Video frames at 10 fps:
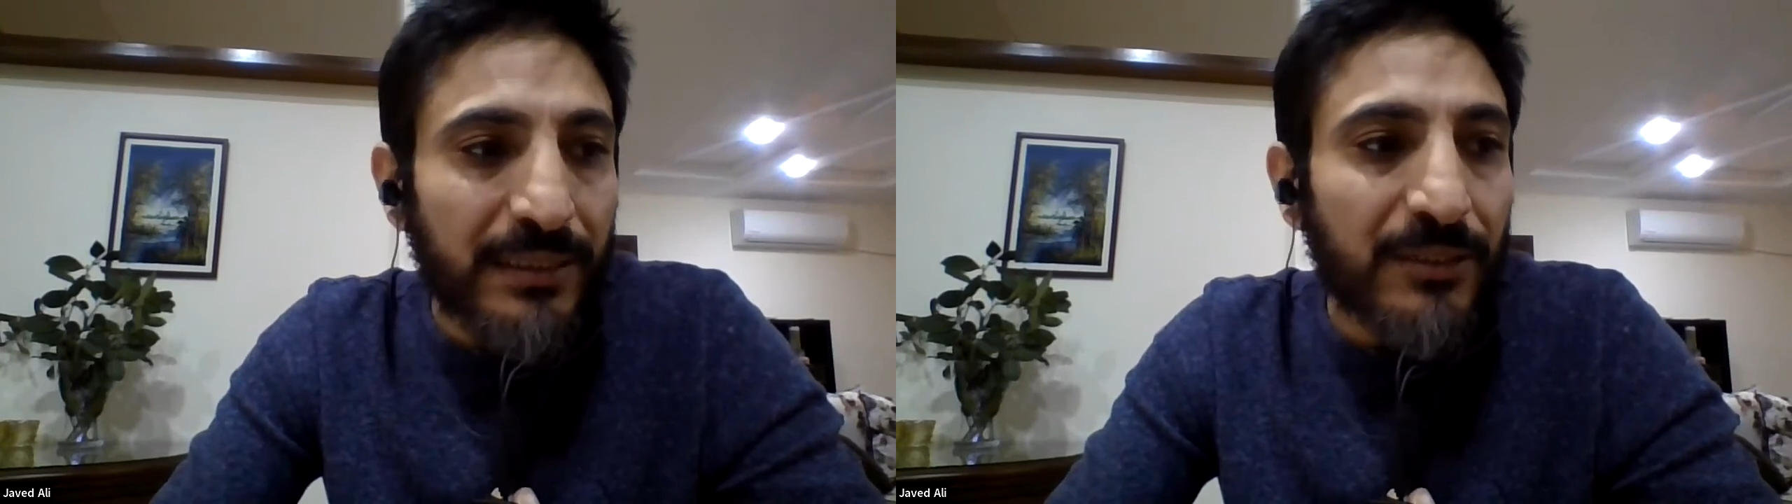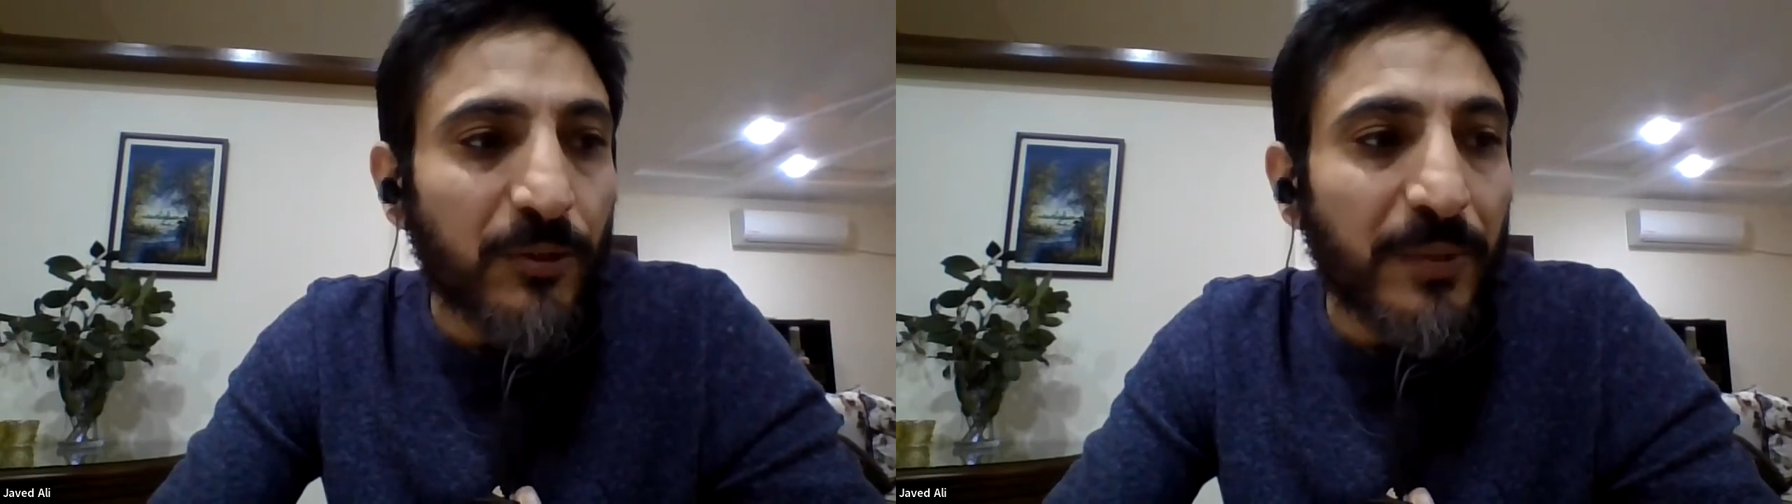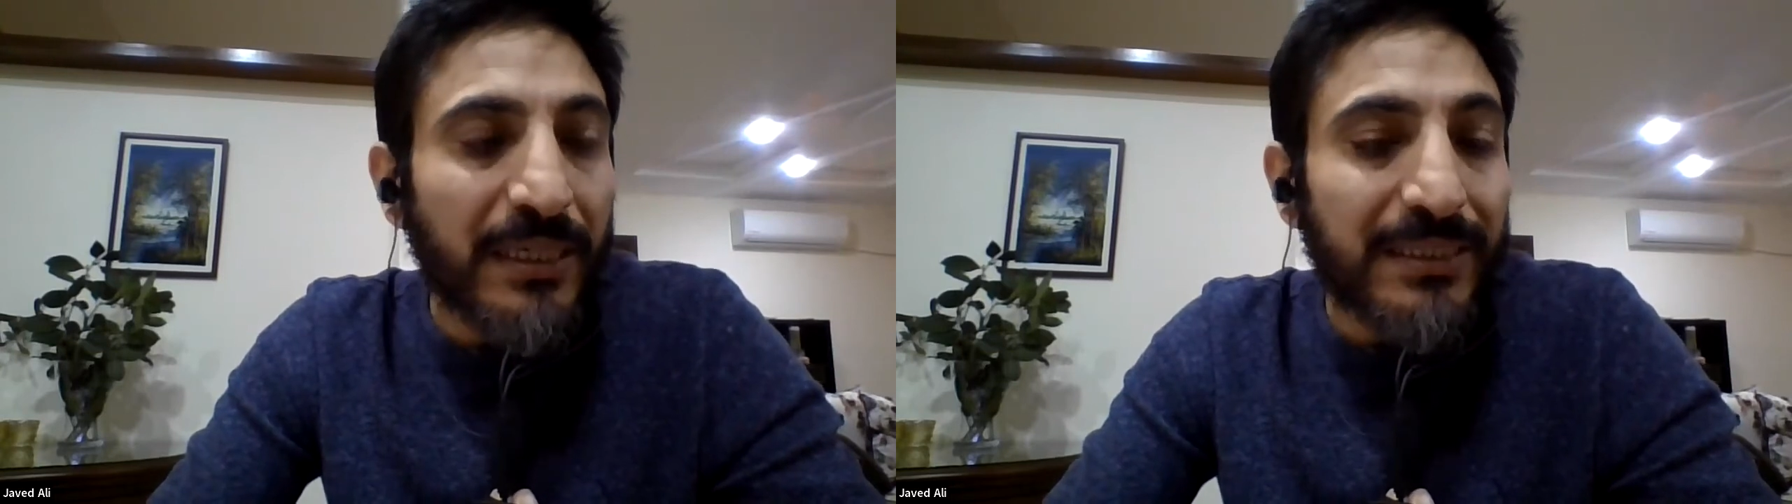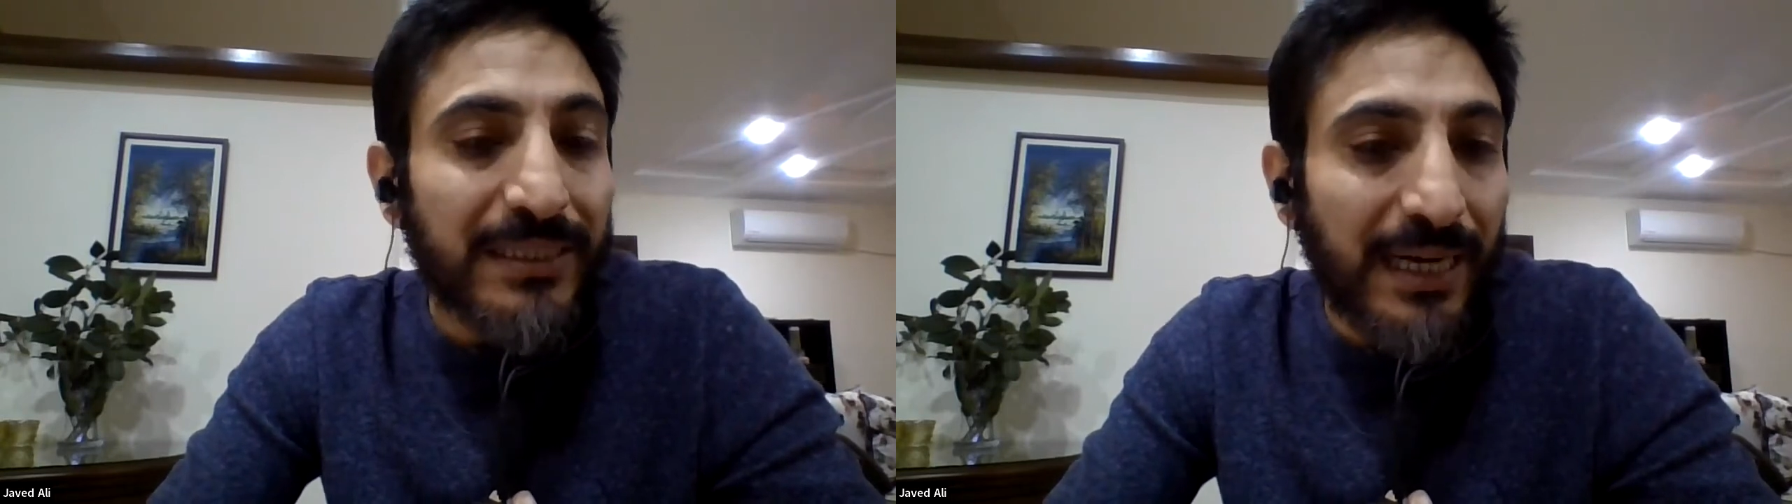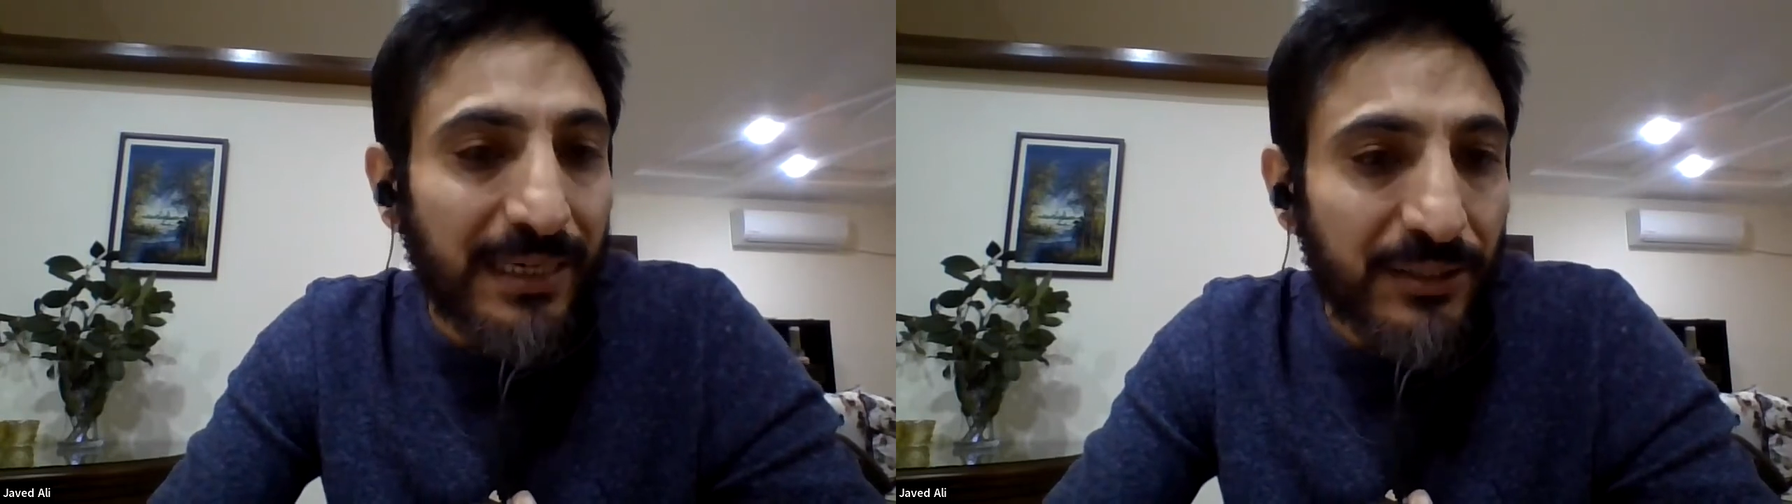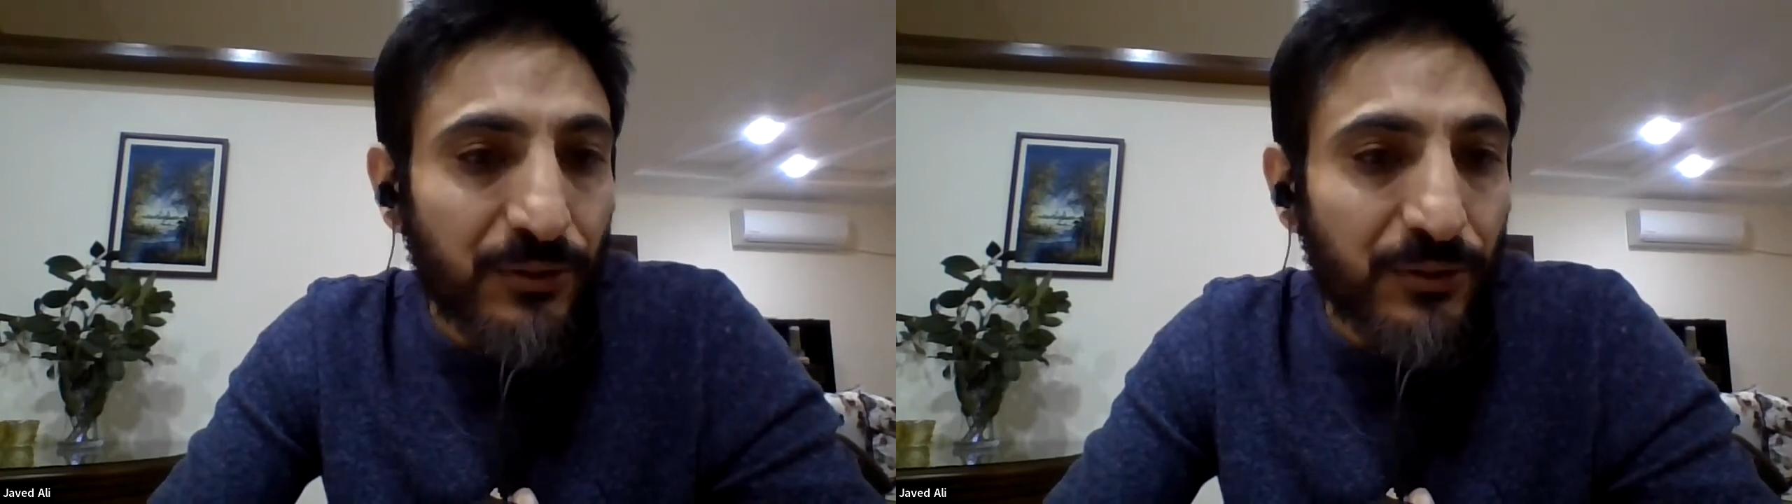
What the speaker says: this would be a challenge